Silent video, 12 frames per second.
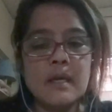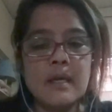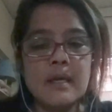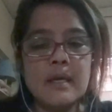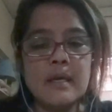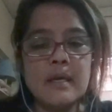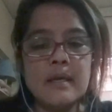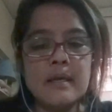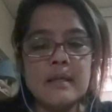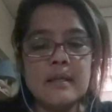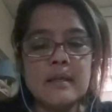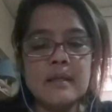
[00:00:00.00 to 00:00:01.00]

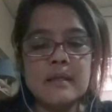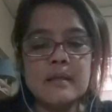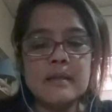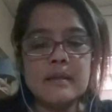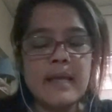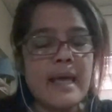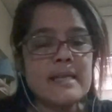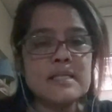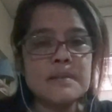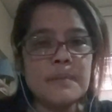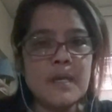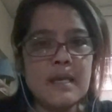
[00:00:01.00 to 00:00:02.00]
And they
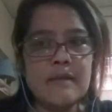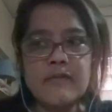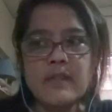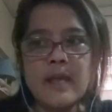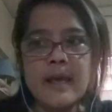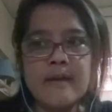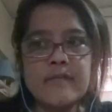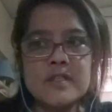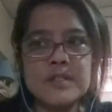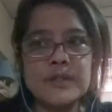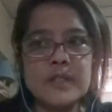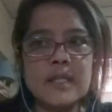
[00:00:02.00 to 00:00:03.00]
asked me if they have a
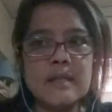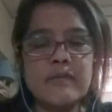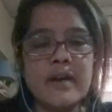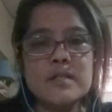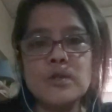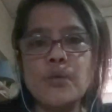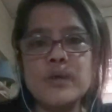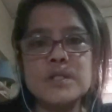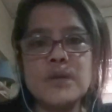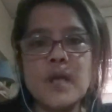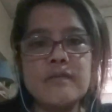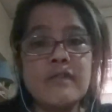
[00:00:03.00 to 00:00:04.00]
certain advice or
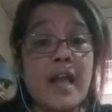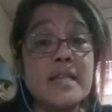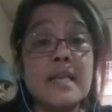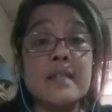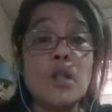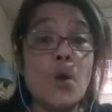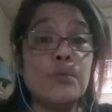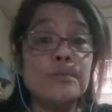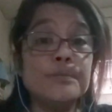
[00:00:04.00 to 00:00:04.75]
whatsoever. I said no.